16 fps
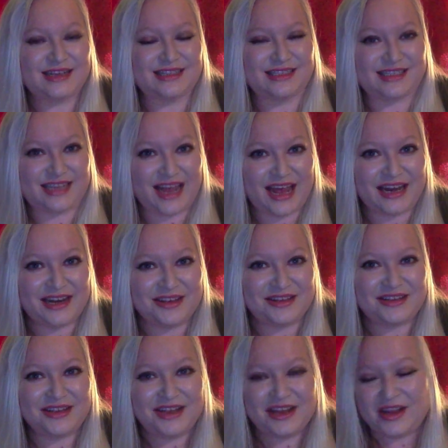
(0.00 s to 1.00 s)

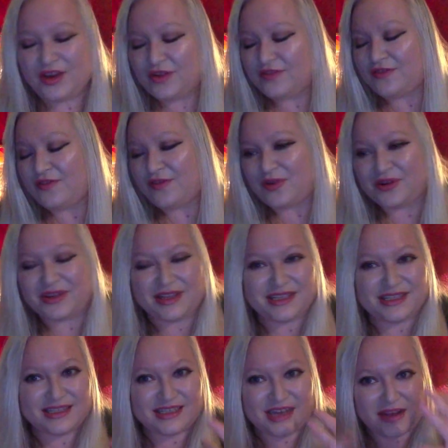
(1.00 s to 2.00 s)
settle for the
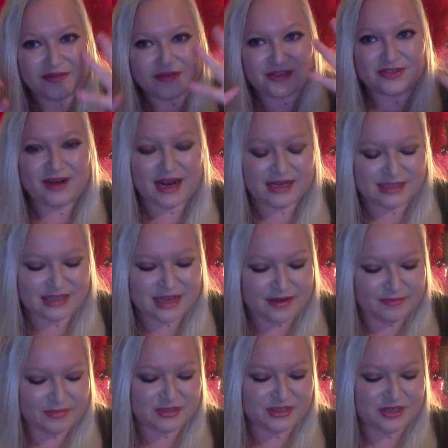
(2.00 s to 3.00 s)
stuff to rise up.
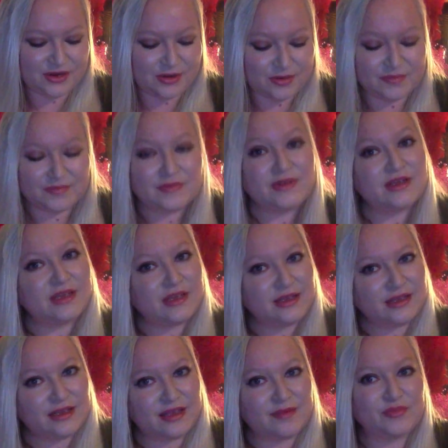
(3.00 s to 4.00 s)
So
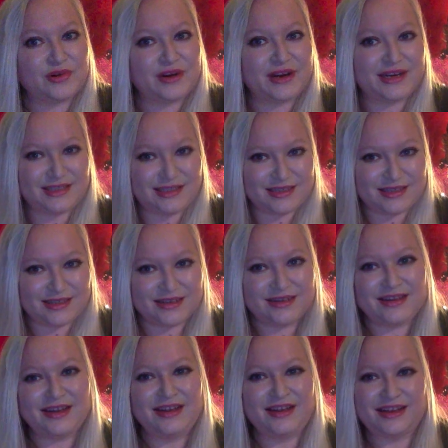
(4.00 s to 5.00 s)
embrace.
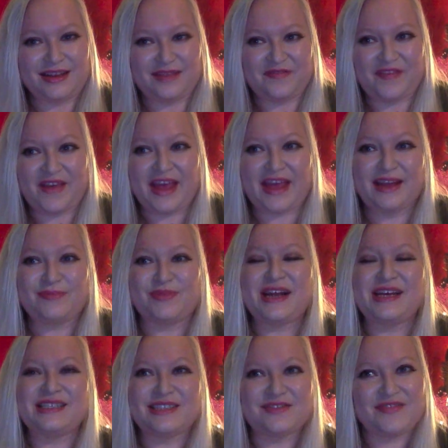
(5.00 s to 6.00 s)

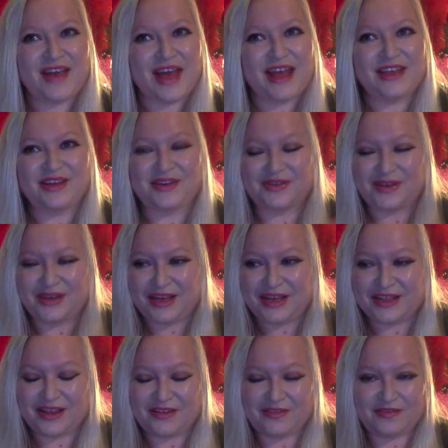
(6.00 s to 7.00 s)
Embrace and value
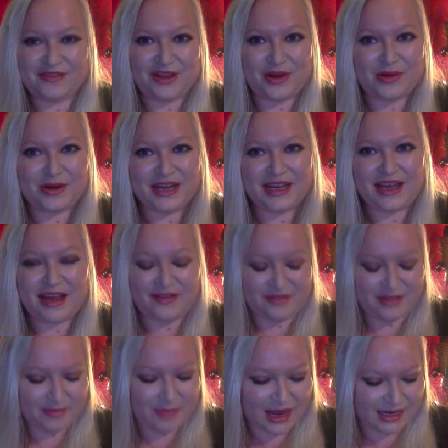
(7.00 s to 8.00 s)
the floating of
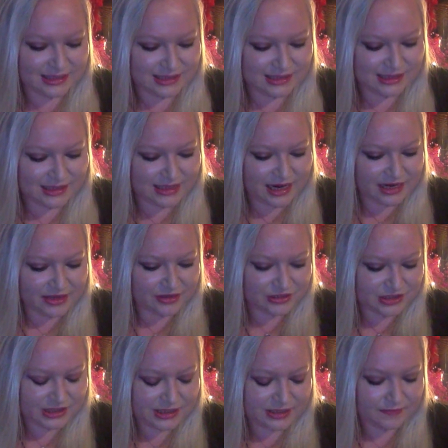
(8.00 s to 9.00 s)
the Piscean
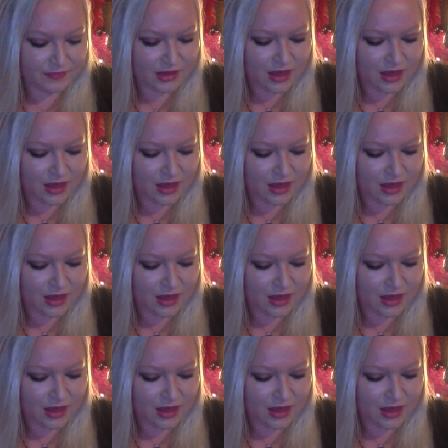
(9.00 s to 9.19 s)
energy.